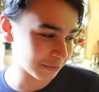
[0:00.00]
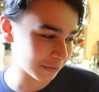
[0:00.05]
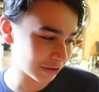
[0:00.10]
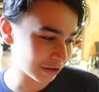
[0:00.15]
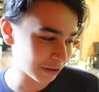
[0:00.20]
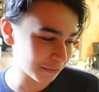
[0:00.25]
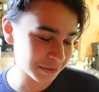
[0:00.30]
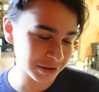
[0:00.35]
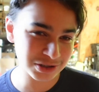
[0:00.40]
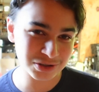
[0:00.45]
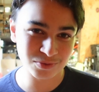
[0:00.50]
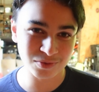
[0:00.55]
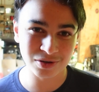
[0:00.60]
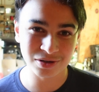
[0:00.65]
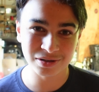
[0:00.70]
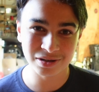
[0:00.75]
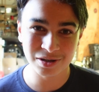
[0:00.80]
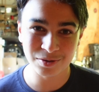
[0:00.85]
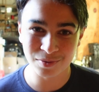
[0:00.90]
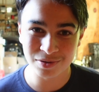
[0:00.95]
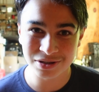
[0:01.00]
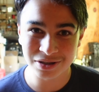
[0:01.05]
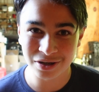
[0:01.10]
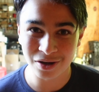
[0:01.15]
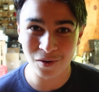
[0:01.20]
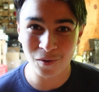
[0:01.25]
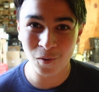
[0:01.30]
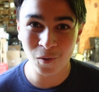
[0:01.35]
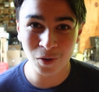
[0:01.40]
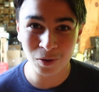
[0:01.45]
The numbers it wasn't a
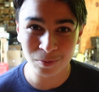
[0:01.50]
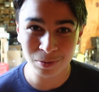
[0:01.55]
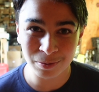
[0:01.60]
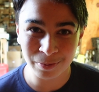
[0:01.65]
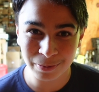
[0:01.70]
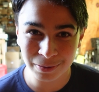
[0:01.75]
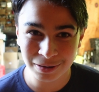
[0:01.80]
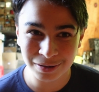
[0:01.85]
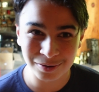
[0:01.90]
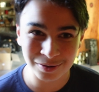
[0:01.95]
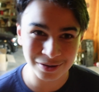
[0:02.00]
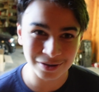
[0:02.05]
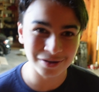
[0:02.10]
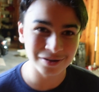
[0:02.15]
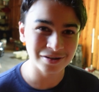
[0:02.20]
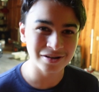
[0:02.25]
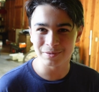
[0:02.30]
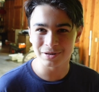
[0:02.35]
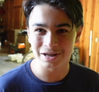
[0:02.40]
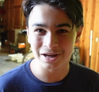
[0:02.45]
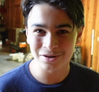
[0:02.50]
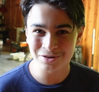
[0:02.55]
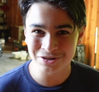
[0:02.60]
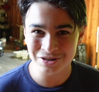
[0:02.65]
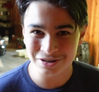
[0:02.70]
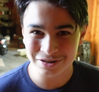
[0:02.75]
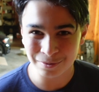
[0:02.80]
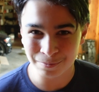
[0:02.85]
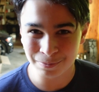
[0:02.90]
horrible polluter, but now it's just a